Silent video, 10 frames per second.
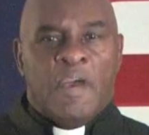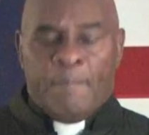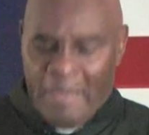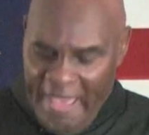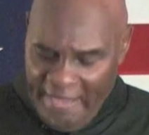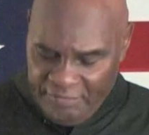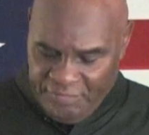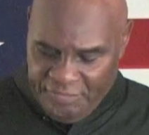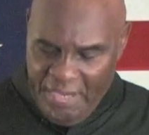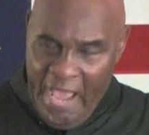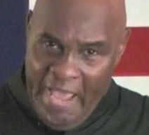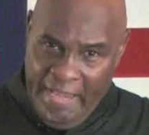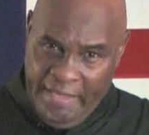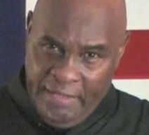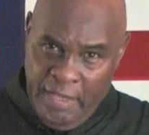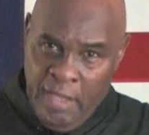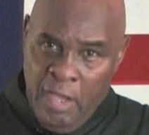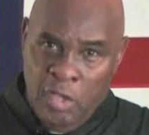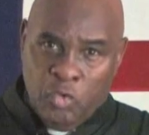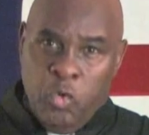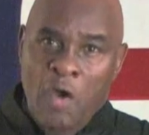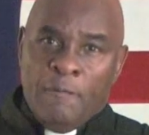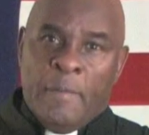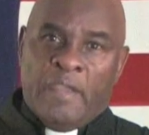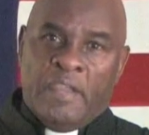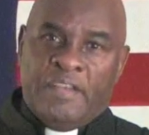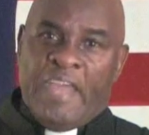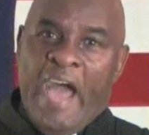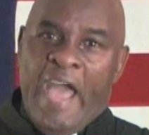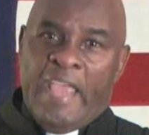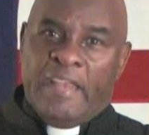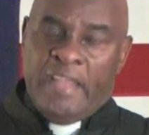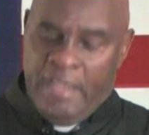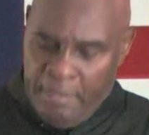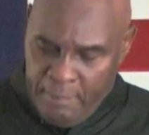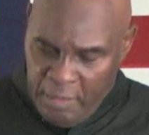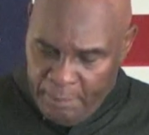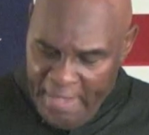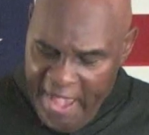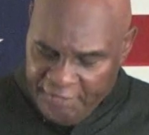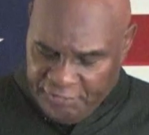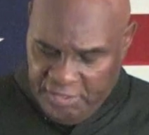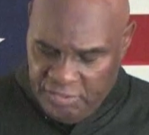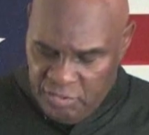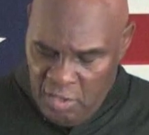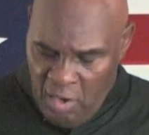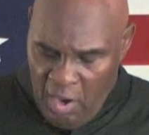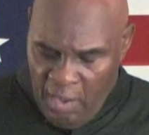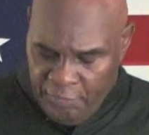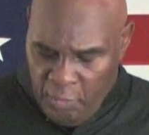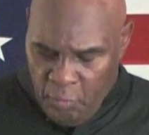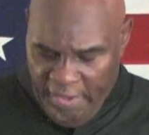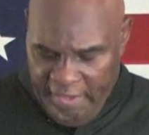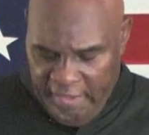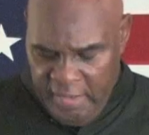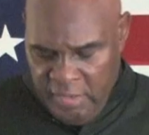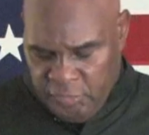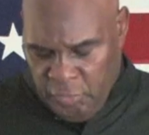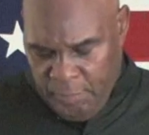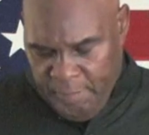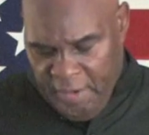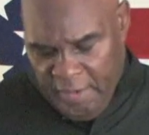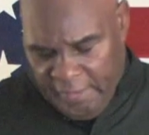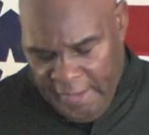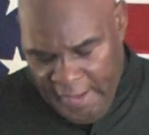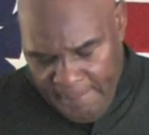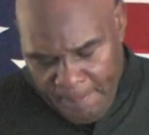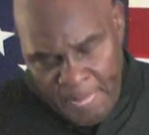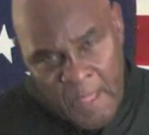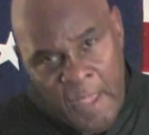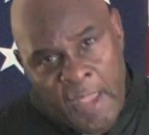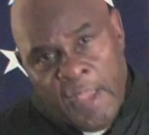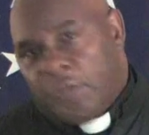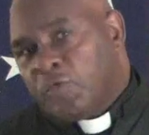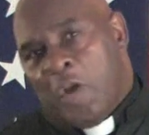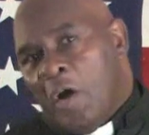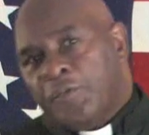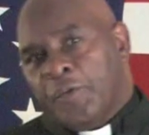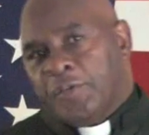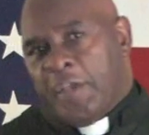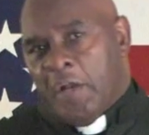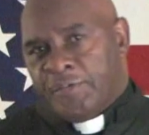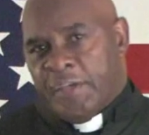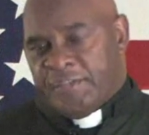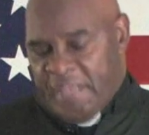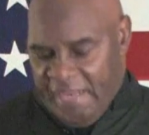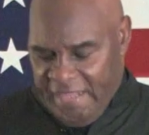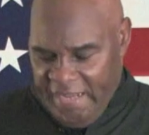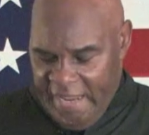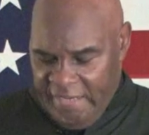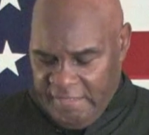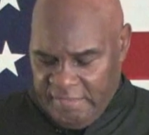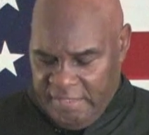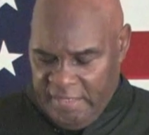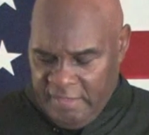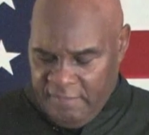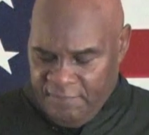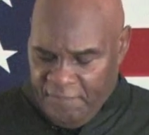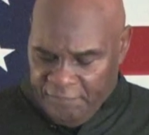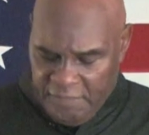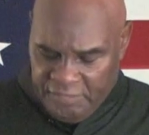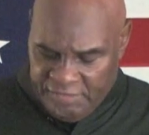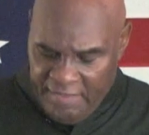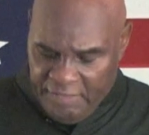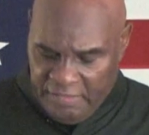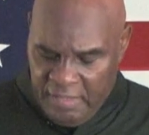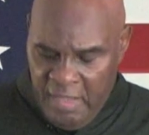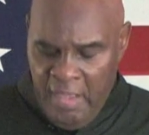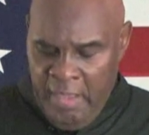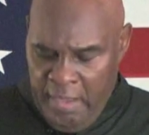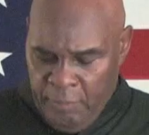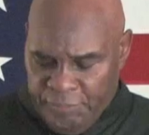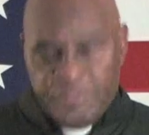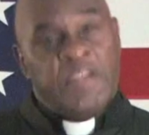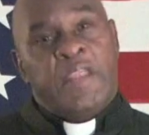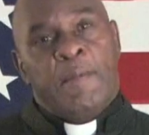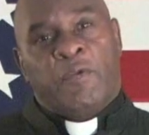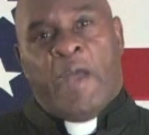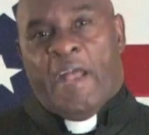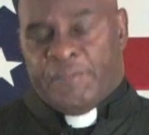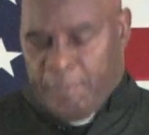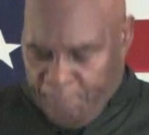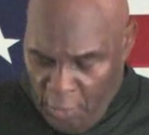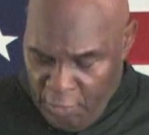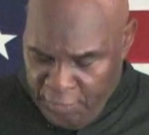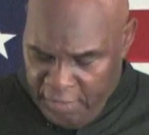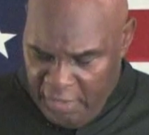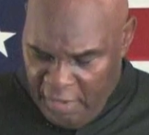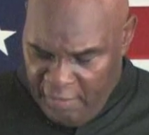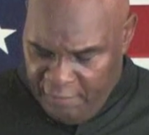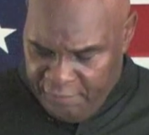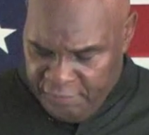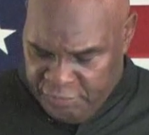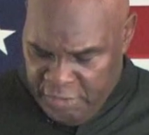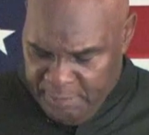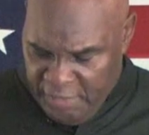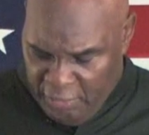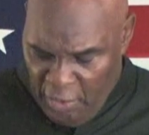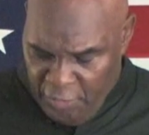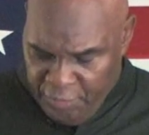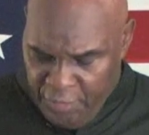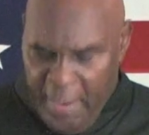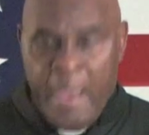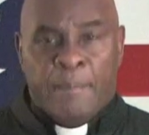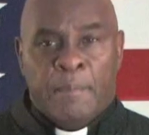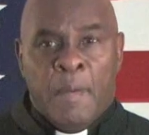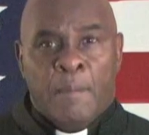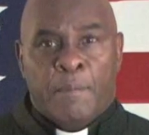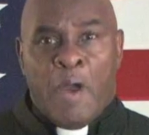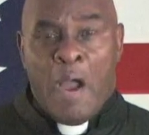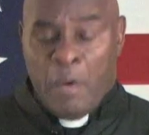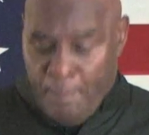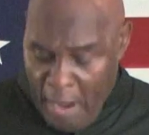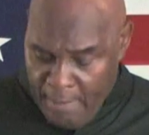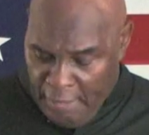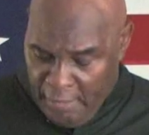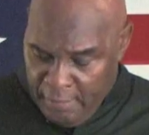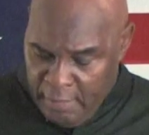of blacks died. 12 million died in the Middle Passage on their way to America. History also tells us that in 1857, it was the Democrats, the party of Jimmy Carter and Barack Obama,